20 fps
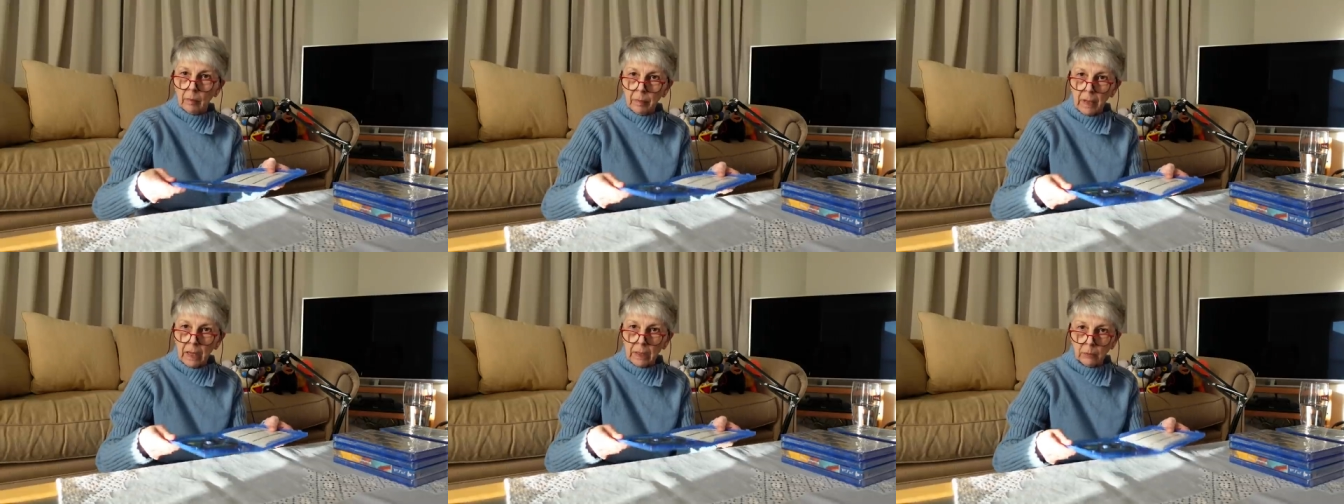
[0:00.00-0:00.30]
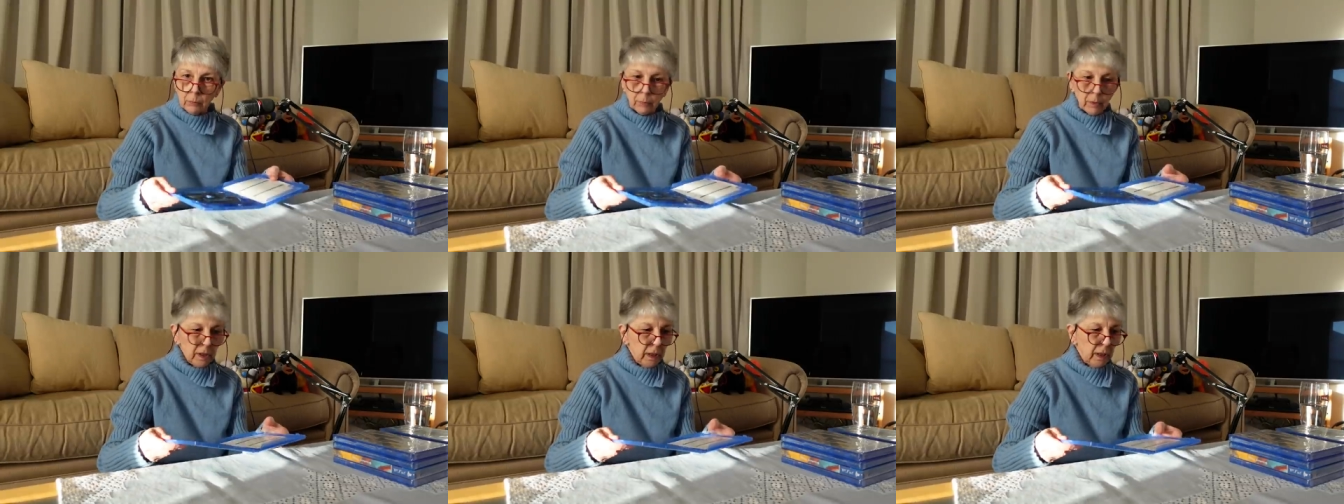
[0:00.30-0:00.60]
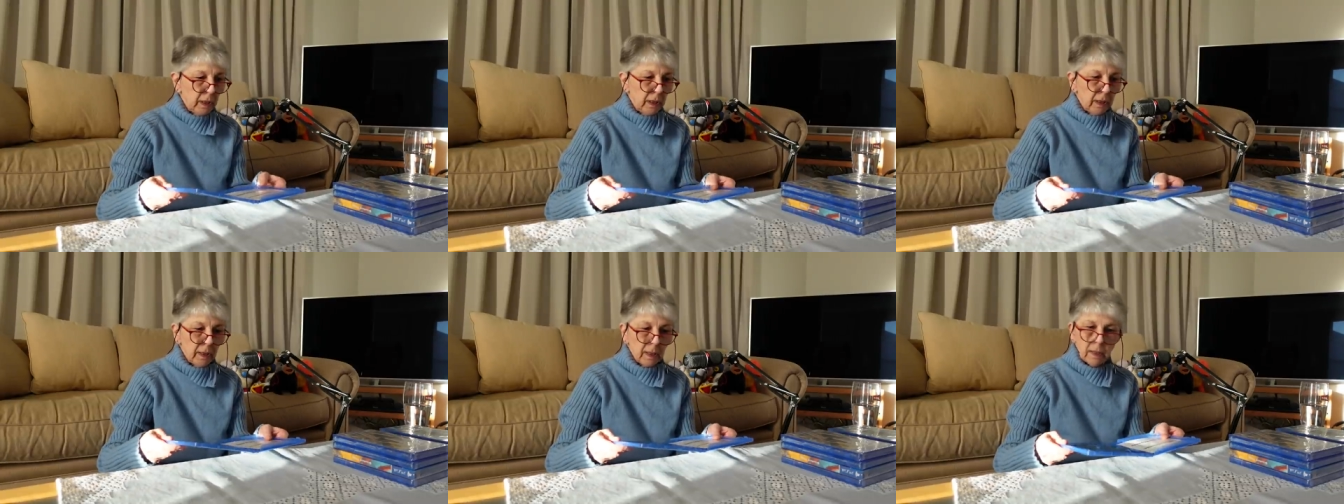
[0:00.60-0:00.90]
but
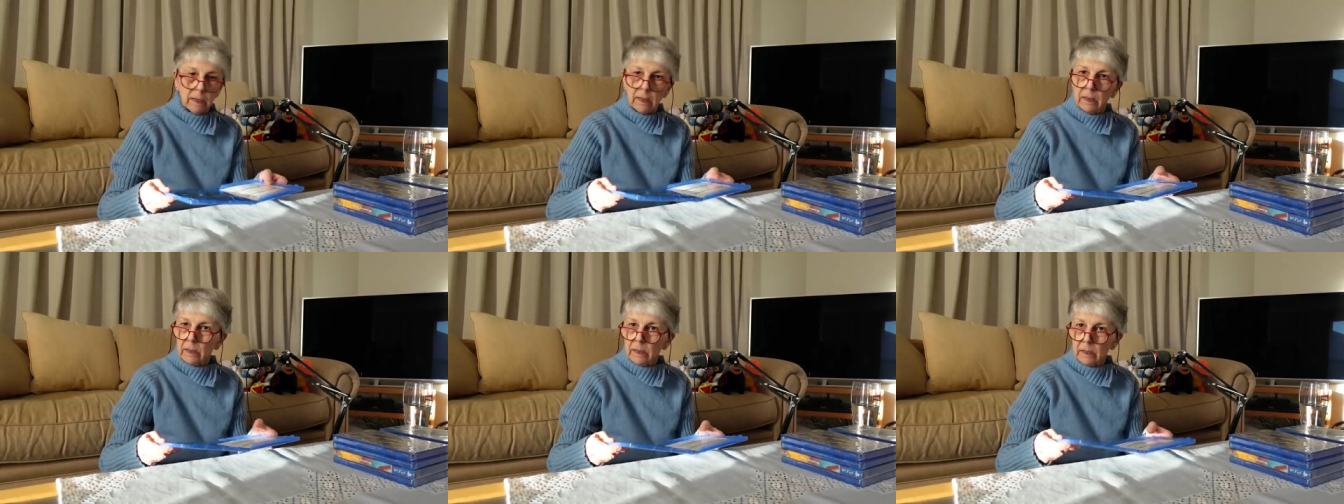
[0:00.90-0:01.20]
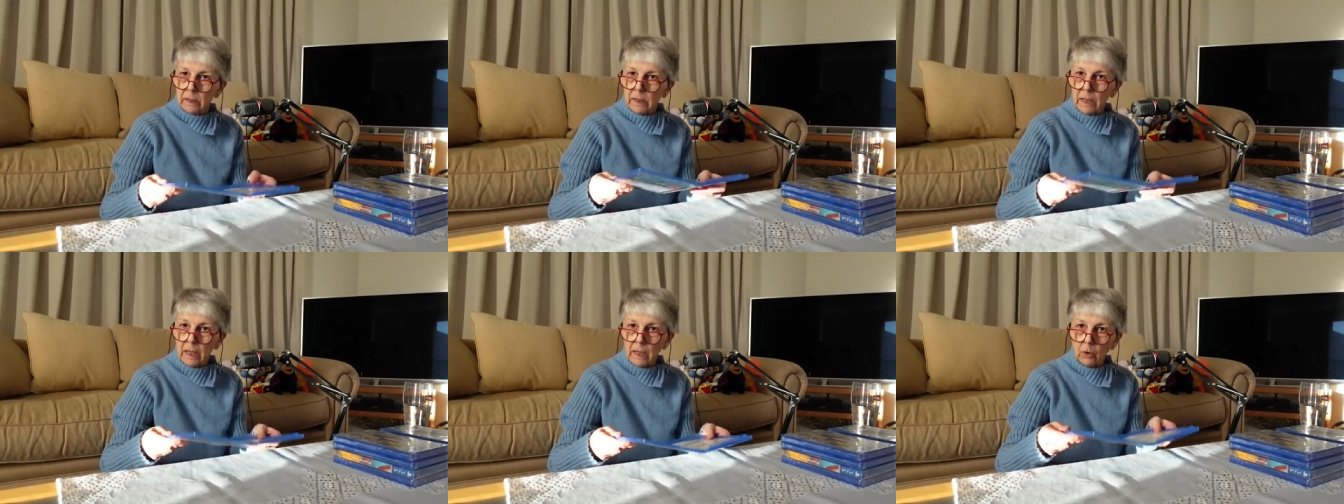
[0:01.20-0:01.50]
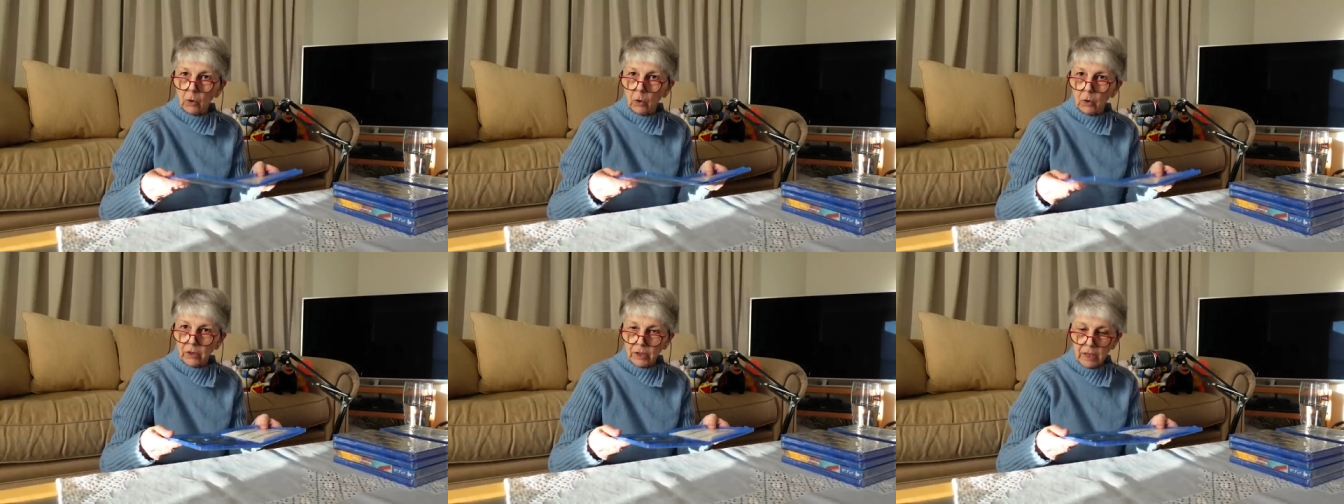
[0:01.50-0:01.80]
we
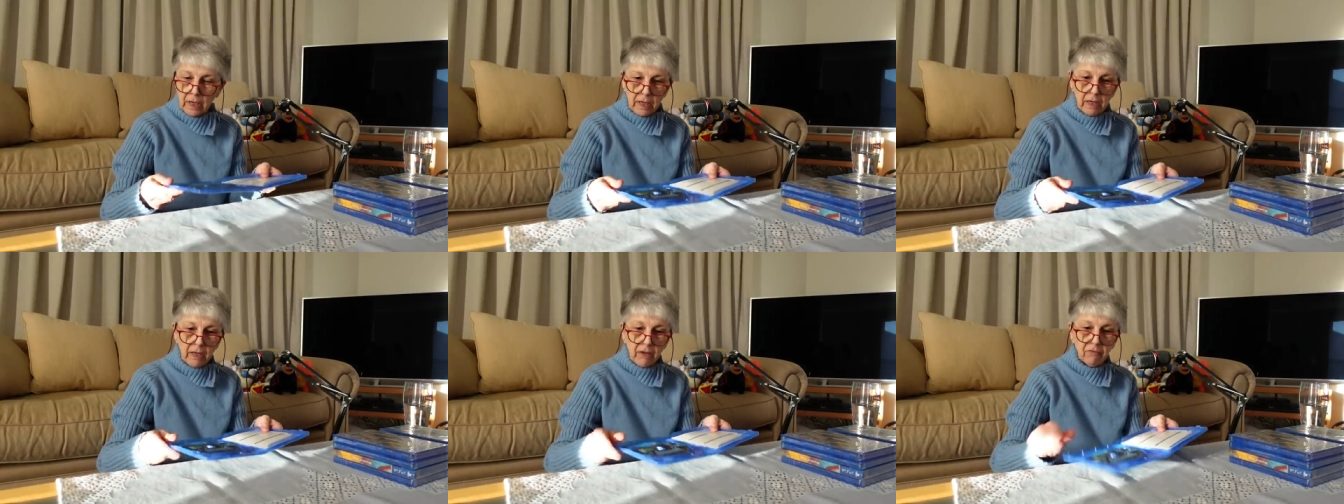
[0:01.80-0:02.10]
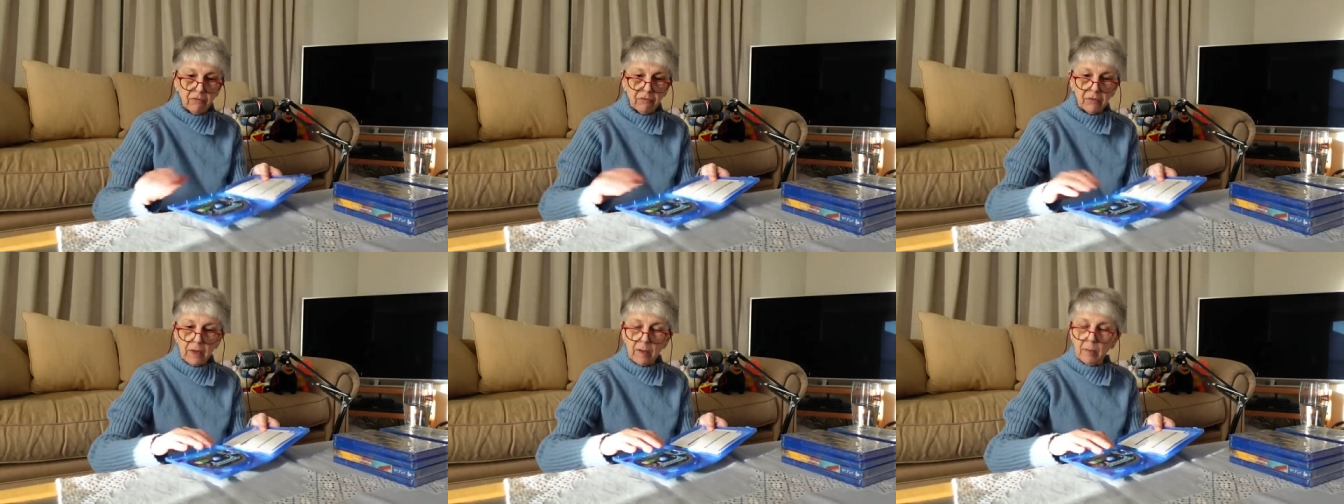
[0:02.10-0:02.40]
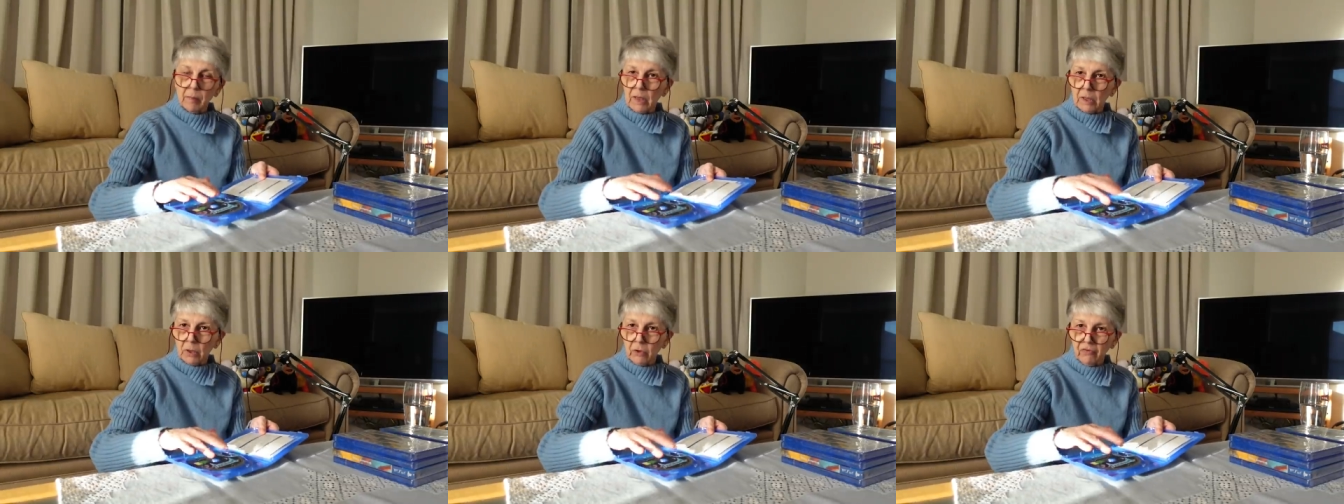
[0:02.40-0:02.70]
cannot have a
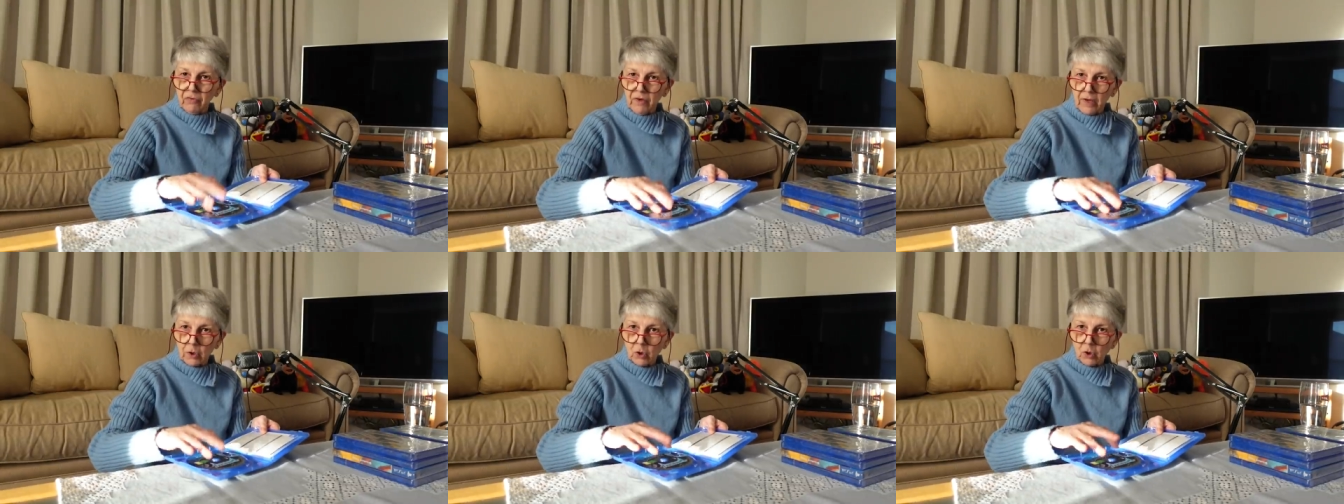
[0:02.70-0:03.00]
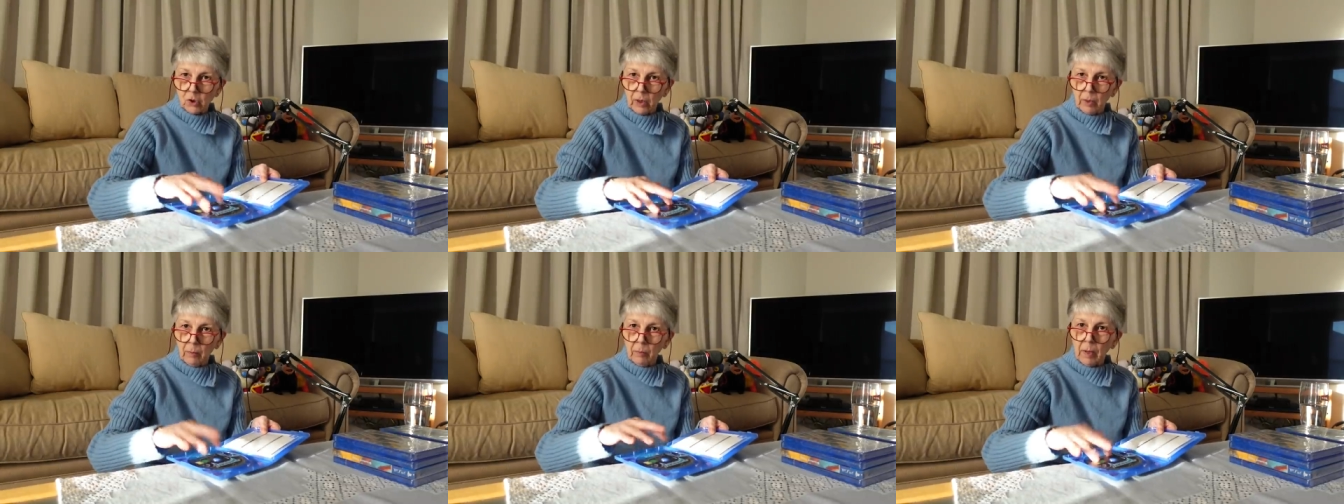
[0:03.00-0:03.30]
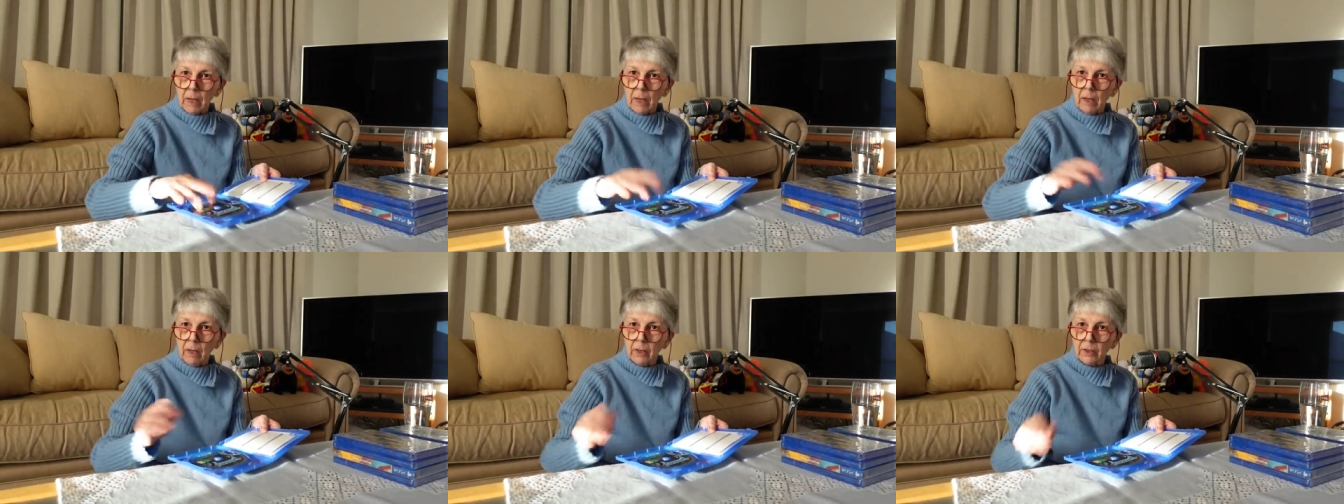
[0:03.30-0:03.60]
manufacturing
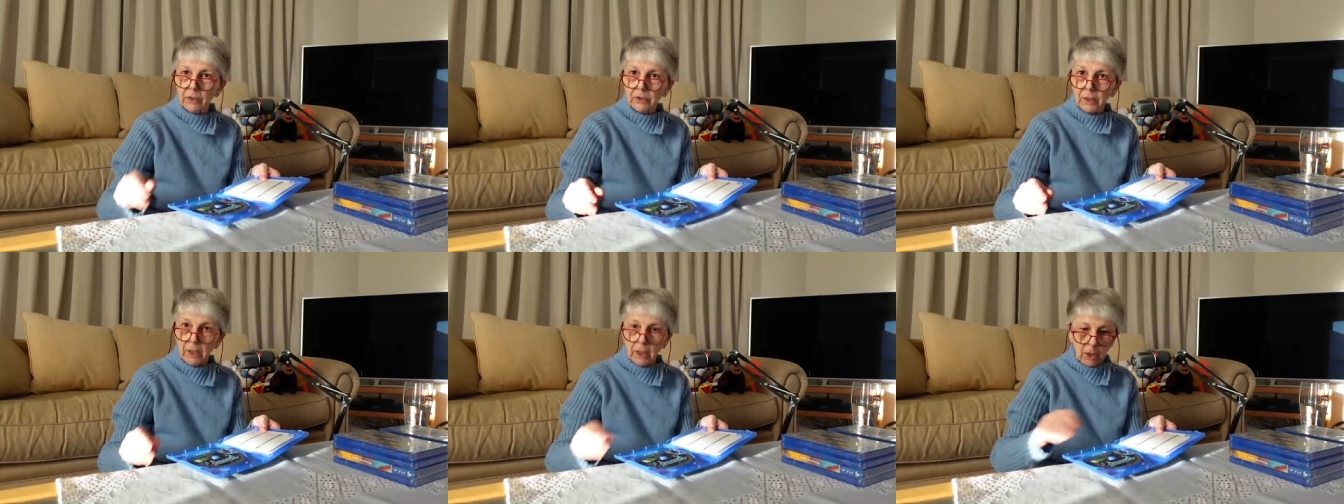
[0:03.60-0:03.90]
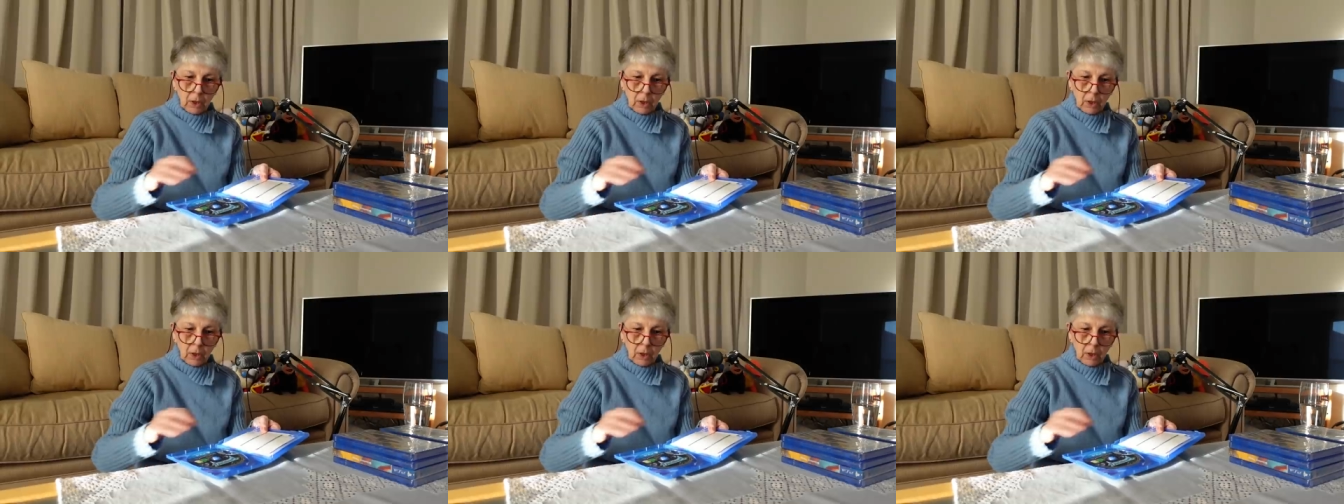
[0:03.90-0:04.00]
plant